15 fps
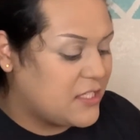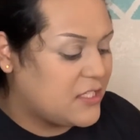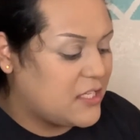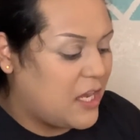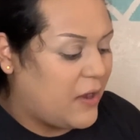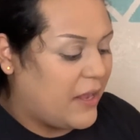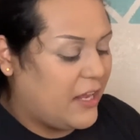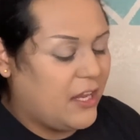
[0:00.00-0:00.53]

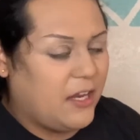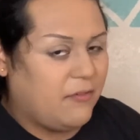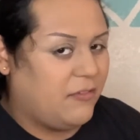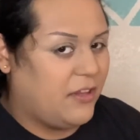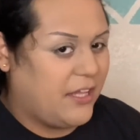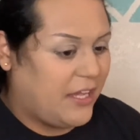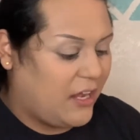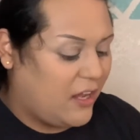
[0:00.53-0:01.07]
so I couldn't
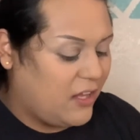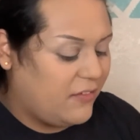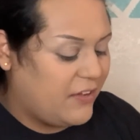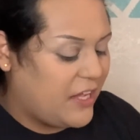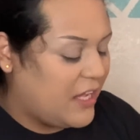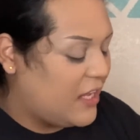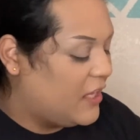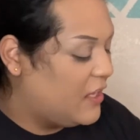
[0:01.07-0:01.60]
really get all of
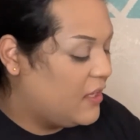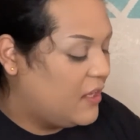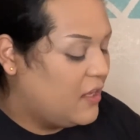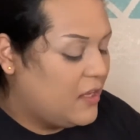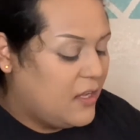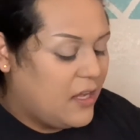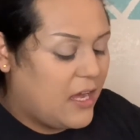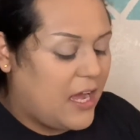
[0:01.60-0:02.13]
it.
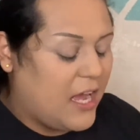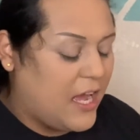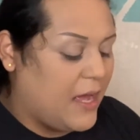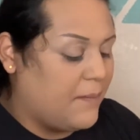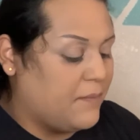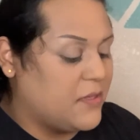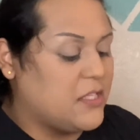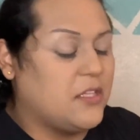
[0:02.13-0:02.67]

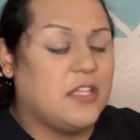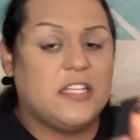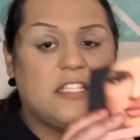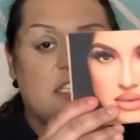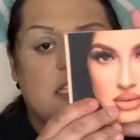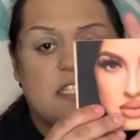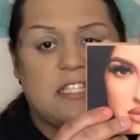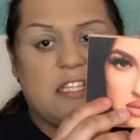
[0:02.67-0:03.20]
So this is